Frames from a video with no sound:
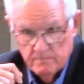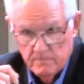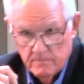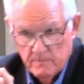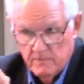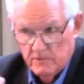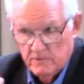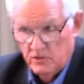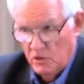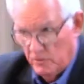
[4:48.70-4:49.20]

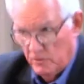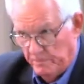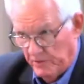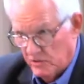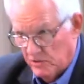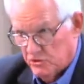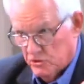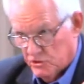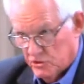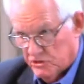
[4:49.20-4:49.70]
Do you
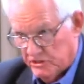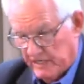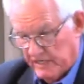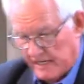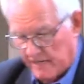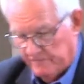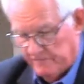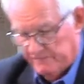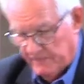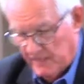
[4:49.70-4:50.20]
put
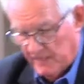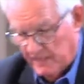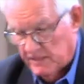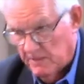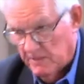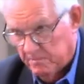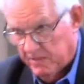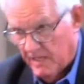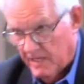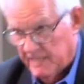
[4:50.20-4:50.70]
yourself in
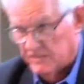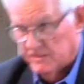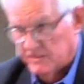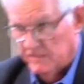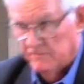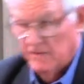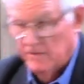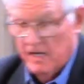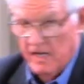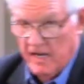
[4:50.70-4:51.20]
the place
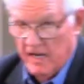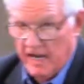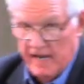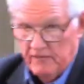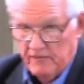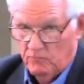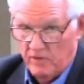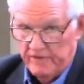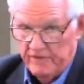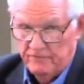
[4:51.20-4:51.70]
of,
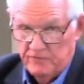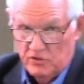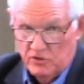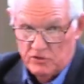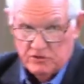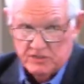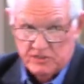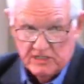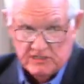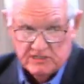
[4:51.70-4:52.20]
and we've
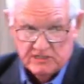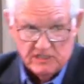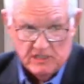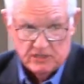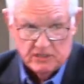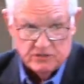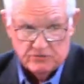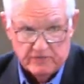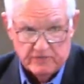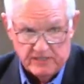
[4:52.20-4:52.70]
used this
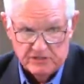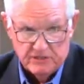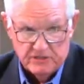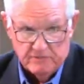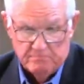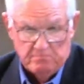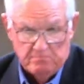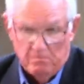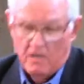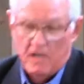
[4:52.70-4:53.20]

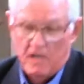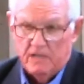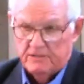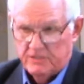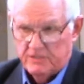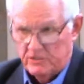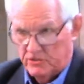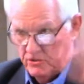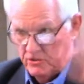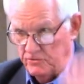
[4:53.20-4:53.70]
illustration
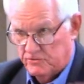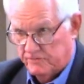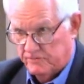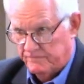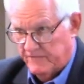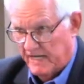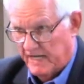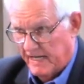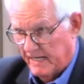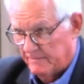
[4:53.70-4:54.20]
multitudes of
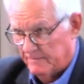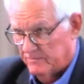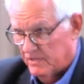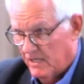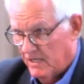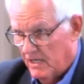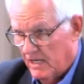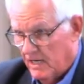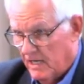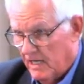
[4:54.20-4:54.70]
times.
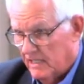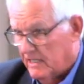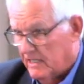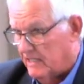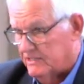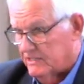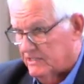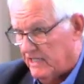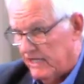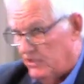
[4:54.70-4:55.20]

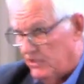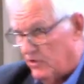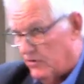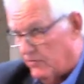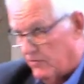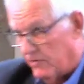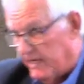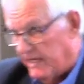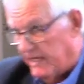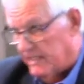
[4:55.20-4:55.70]
Let's say you're
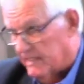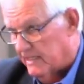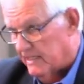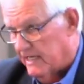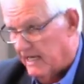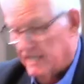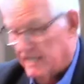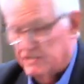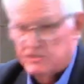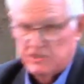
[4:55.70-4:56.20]
reading
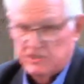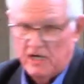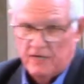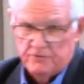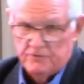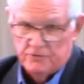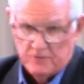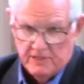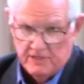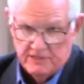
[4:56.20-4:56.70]
again John
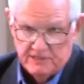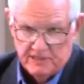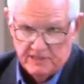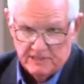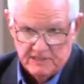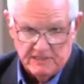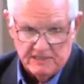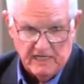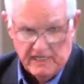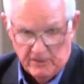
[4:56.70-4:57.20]

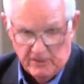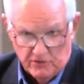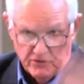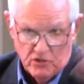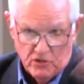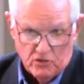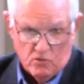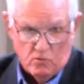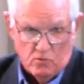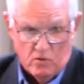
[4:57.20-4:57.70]
3.16 or
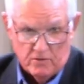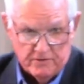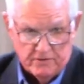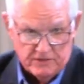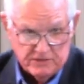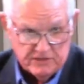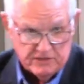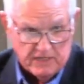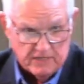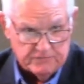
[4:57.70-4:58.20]
you're
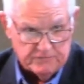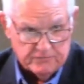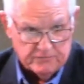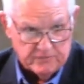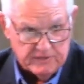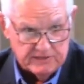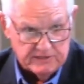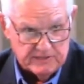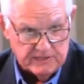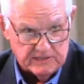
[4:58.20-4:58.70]
quoting John
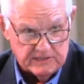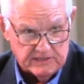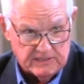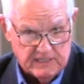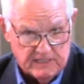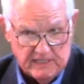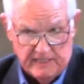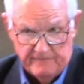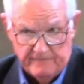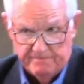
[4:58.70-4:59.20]

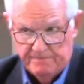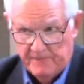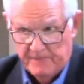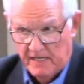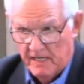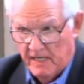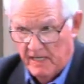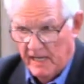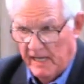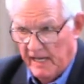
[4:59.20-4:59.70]
3.16.
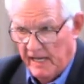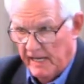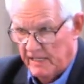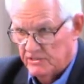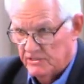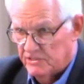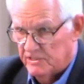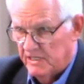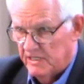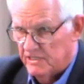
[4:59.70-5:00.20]

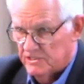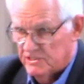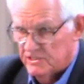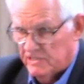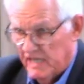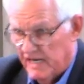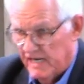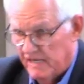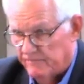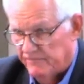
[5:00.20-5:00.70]
Instead of
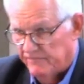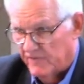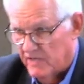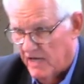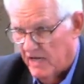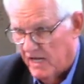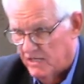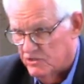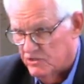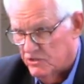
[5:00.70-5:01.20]
saying, for
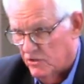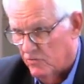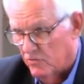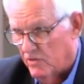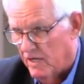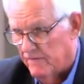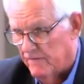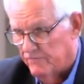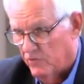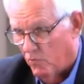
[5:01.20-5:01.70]
God so
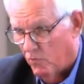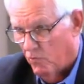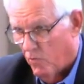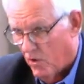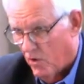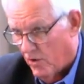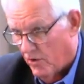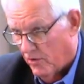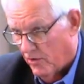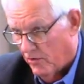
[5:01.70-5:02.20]
loved the
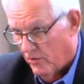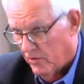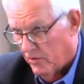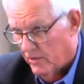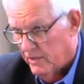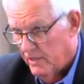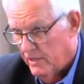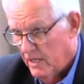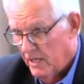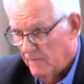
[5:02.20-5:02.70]

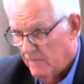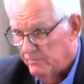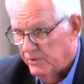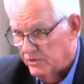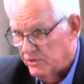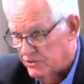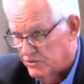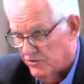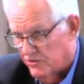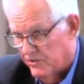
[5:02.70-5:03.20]
world,
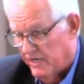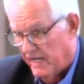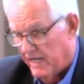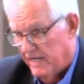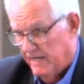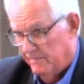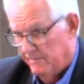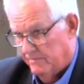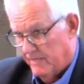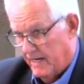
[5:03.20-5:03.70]
put your
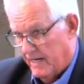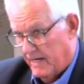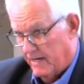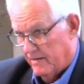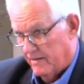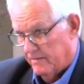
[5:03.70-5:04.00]
name there.